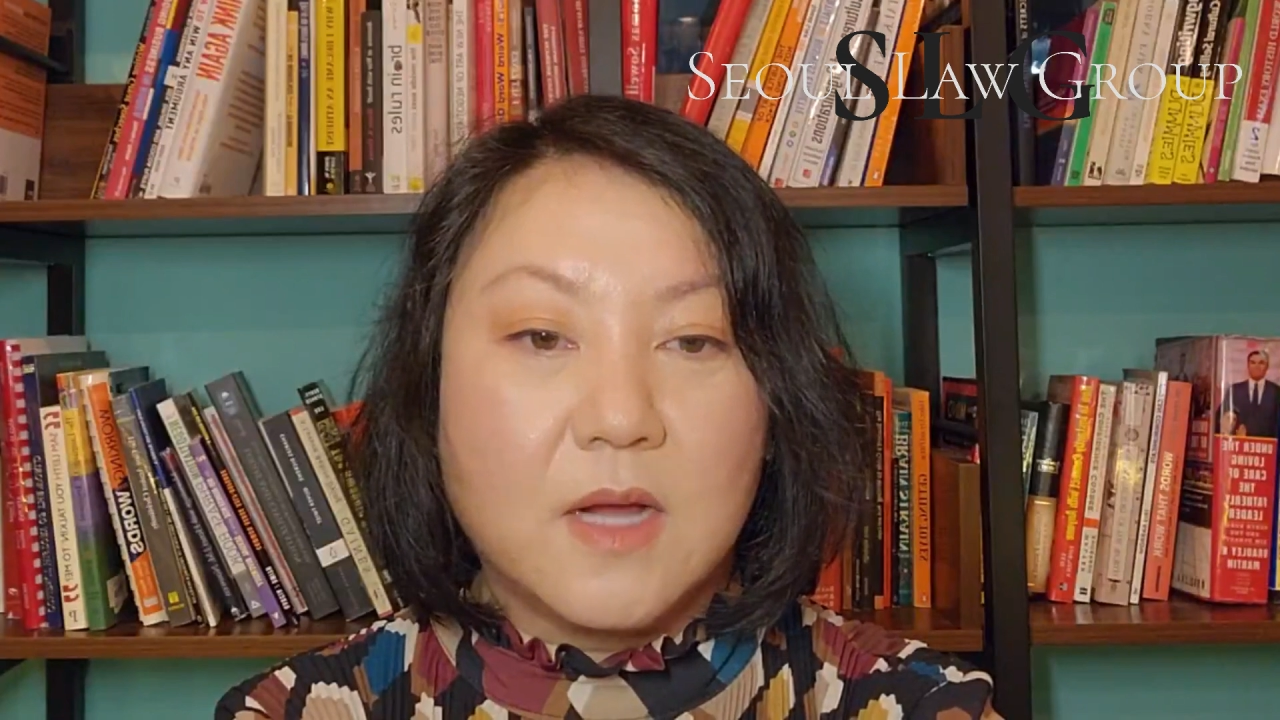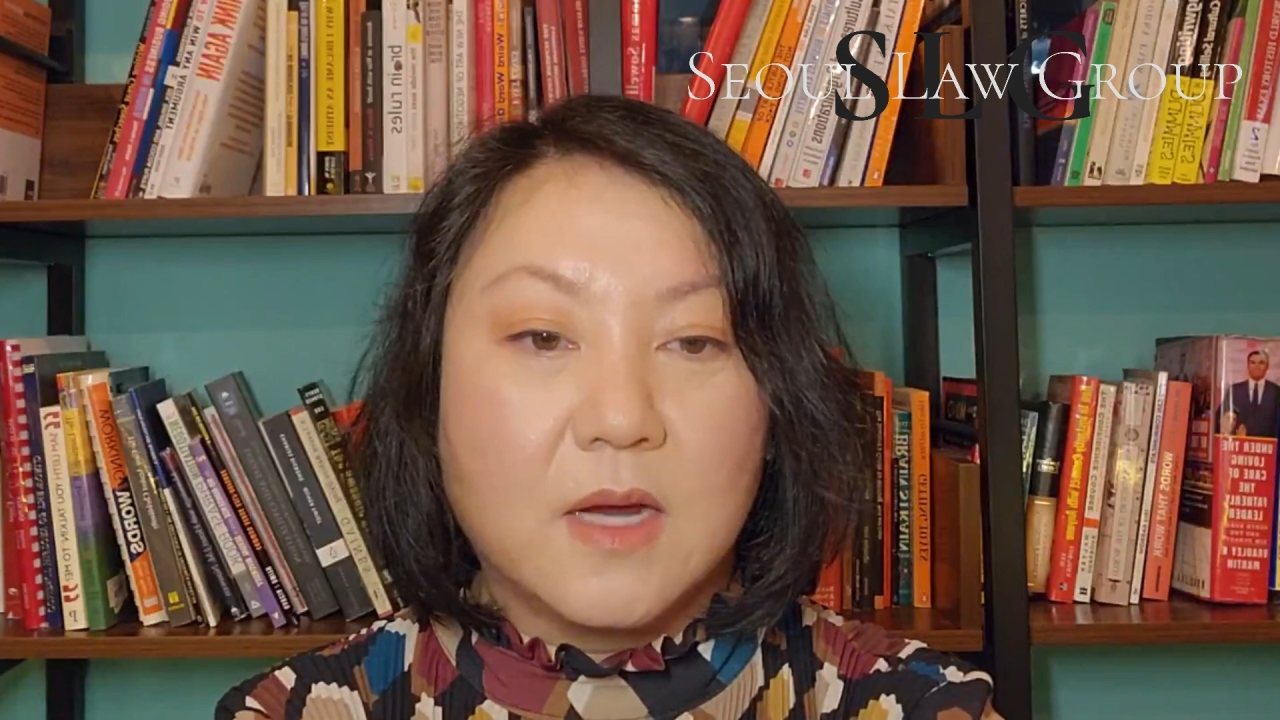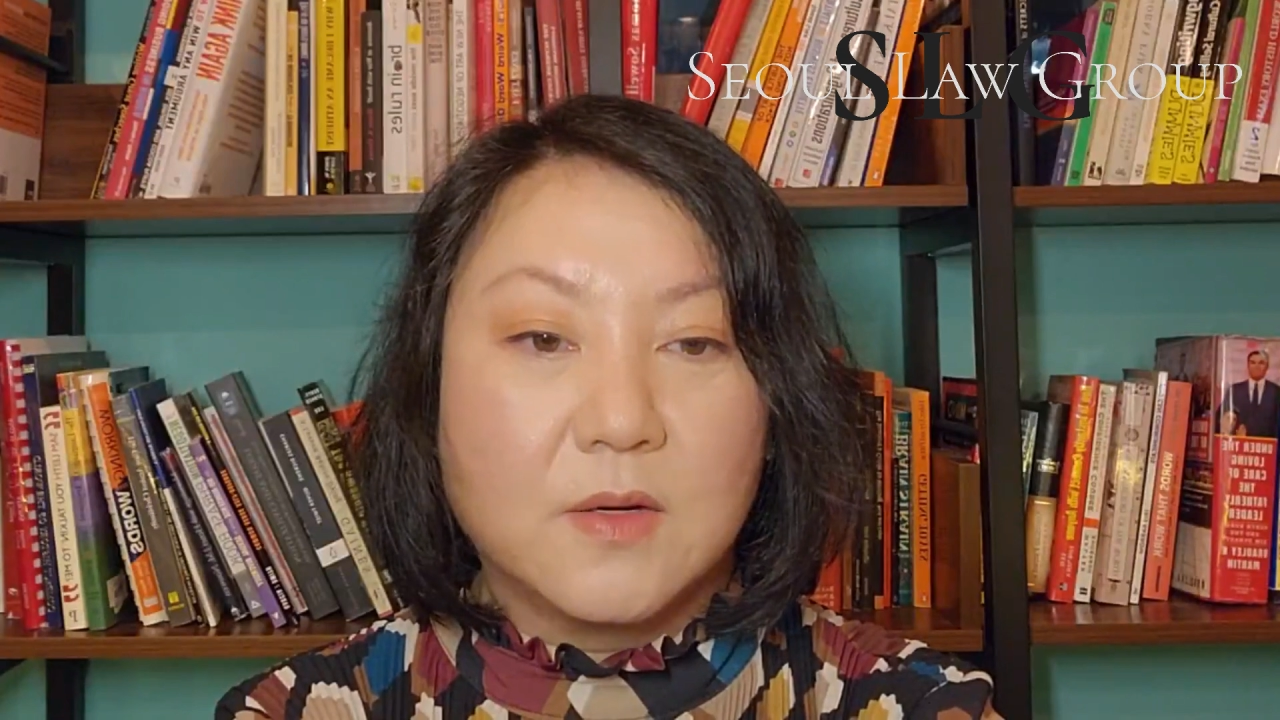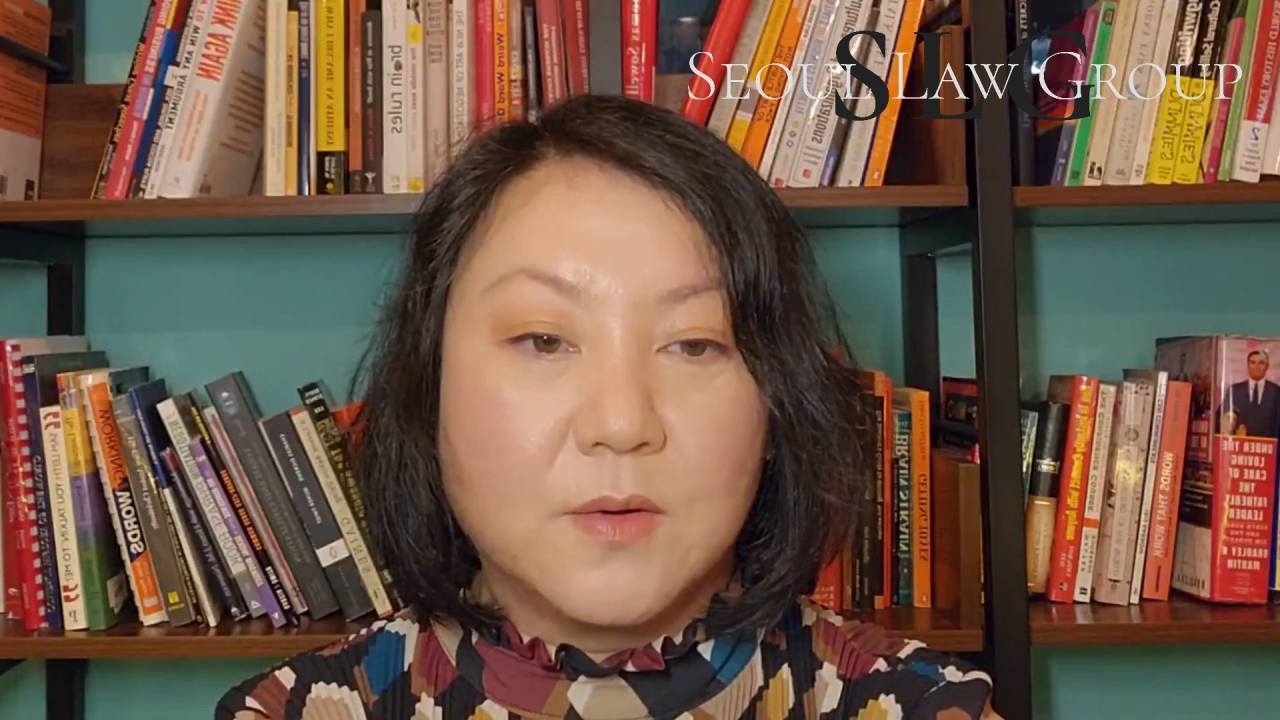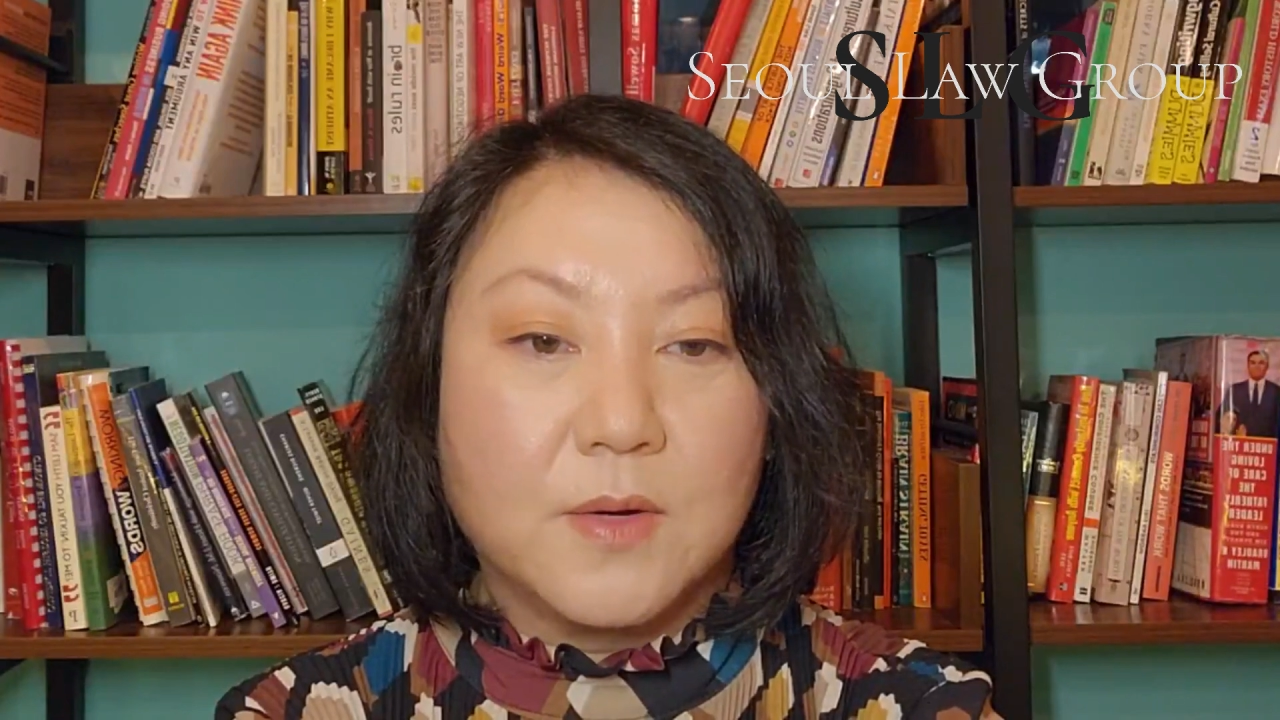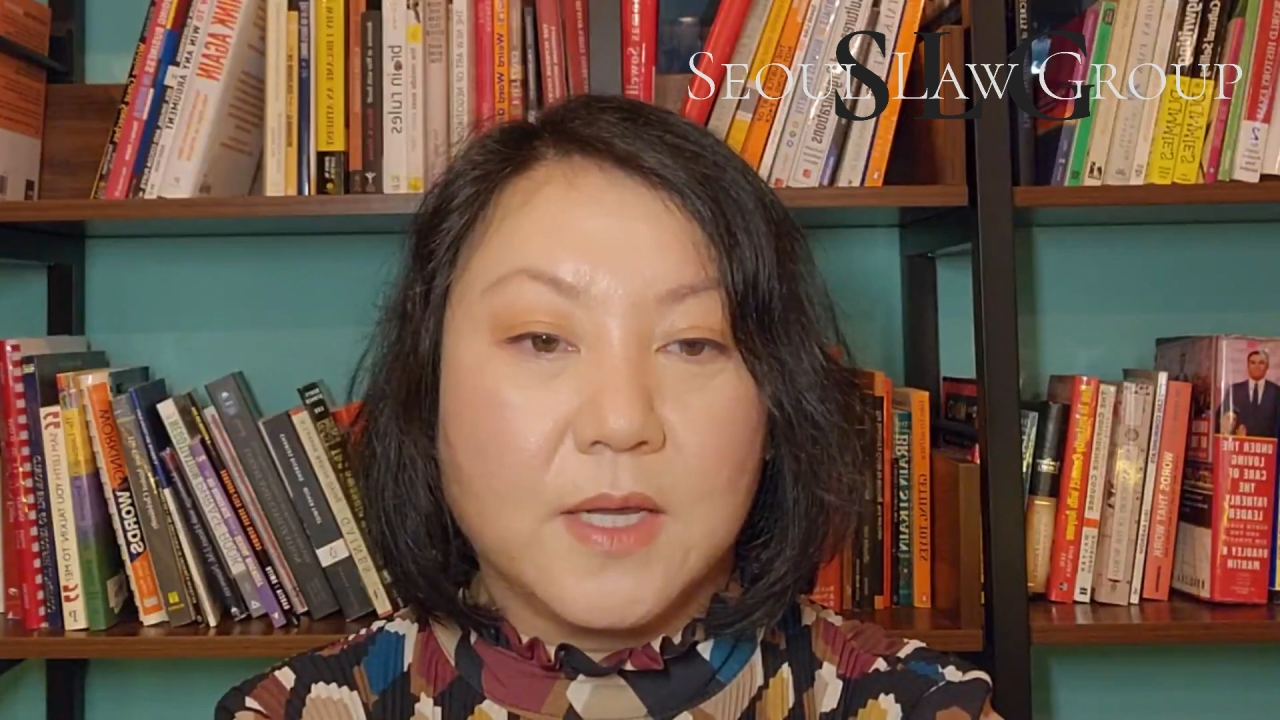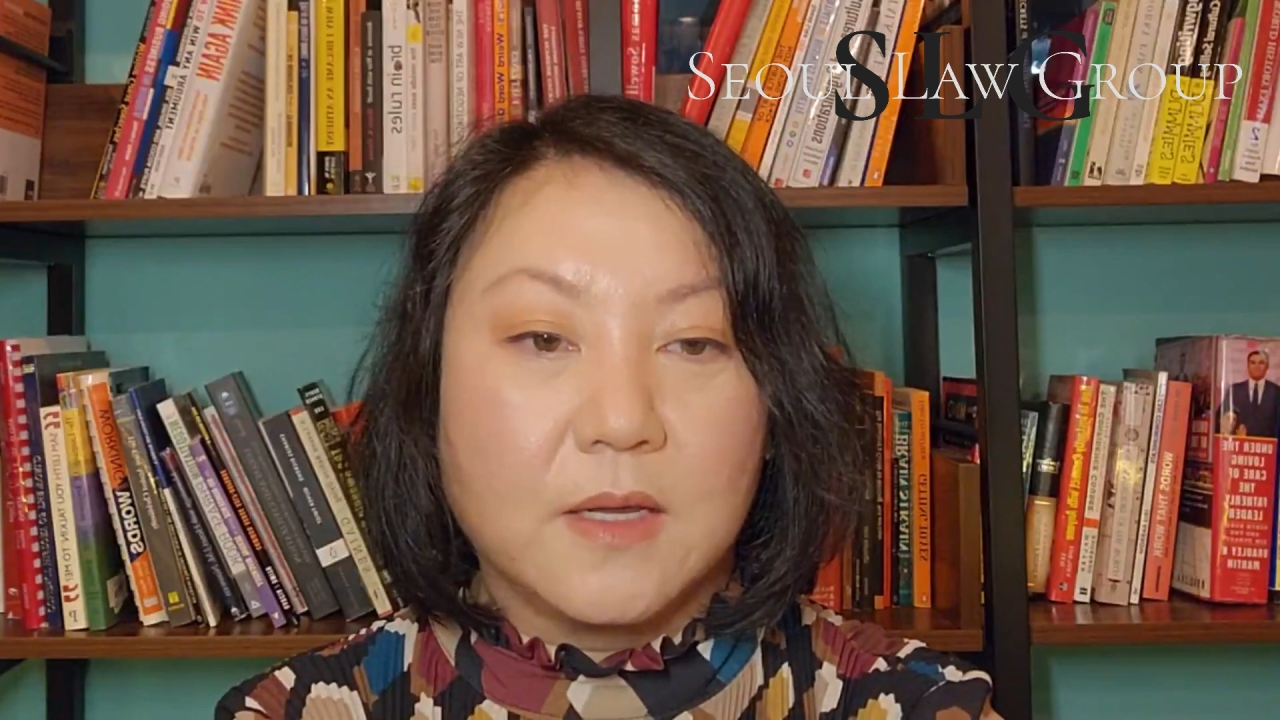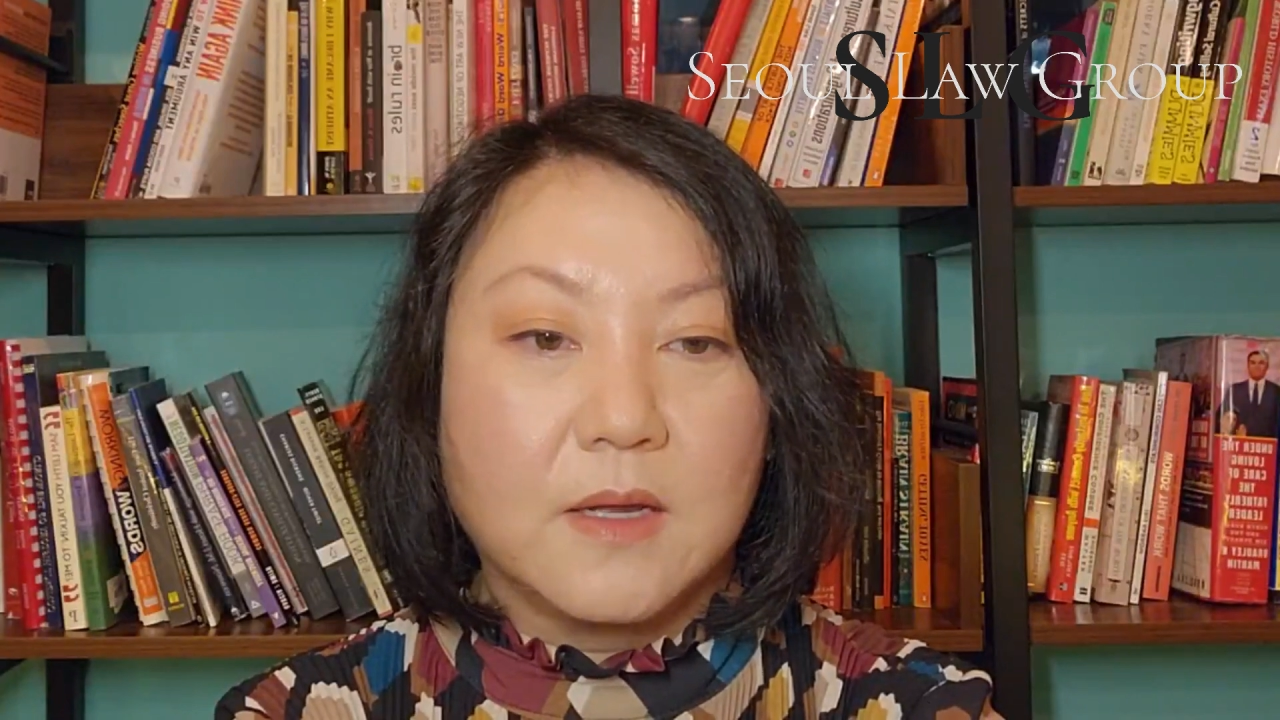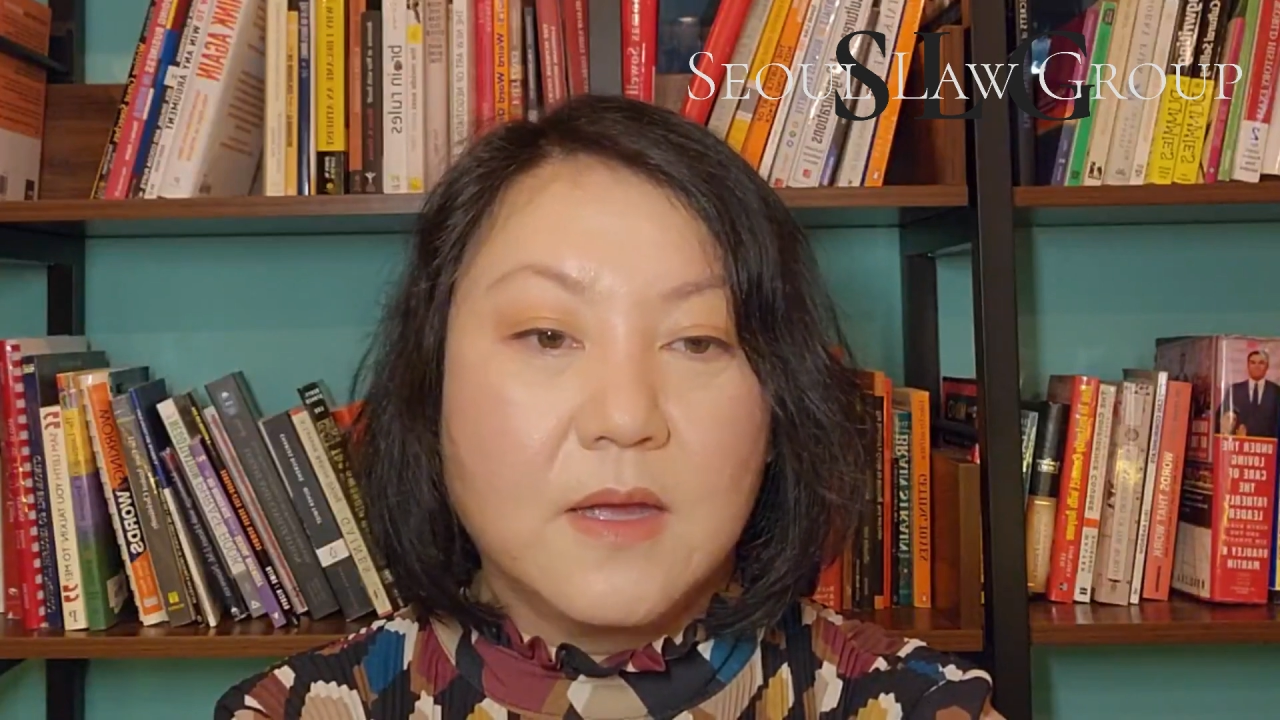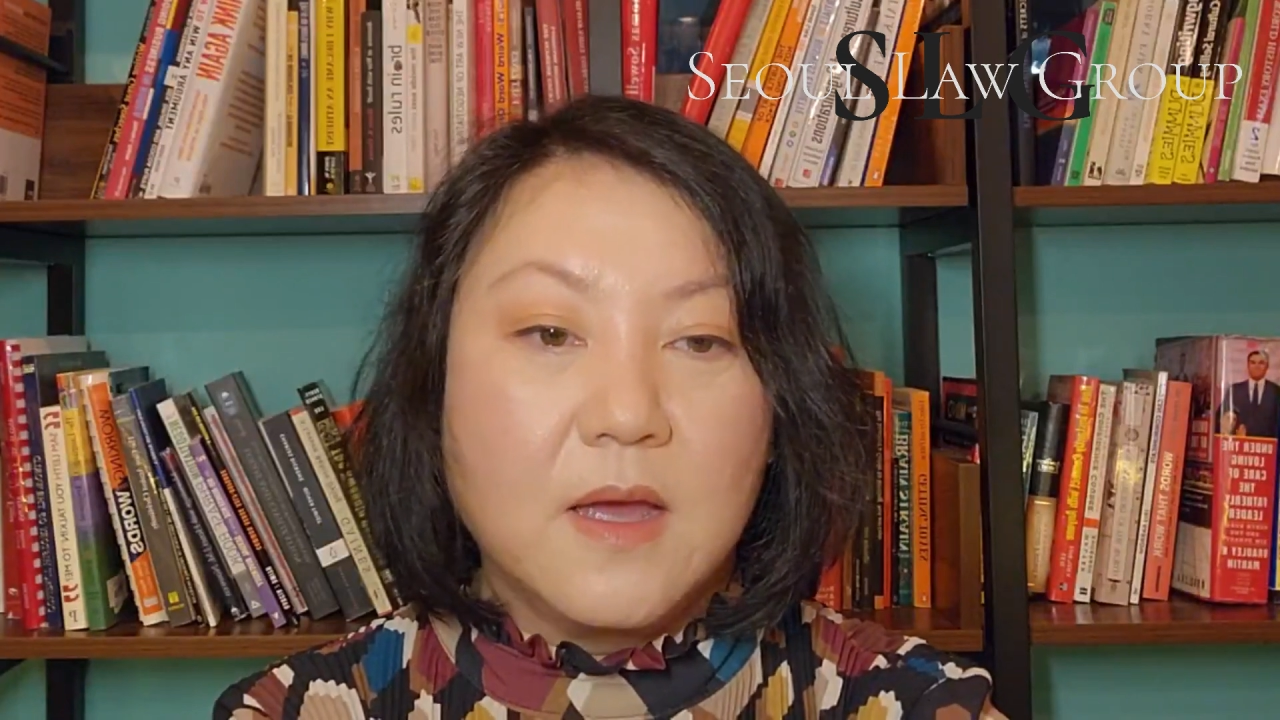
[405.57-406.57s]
ongoing.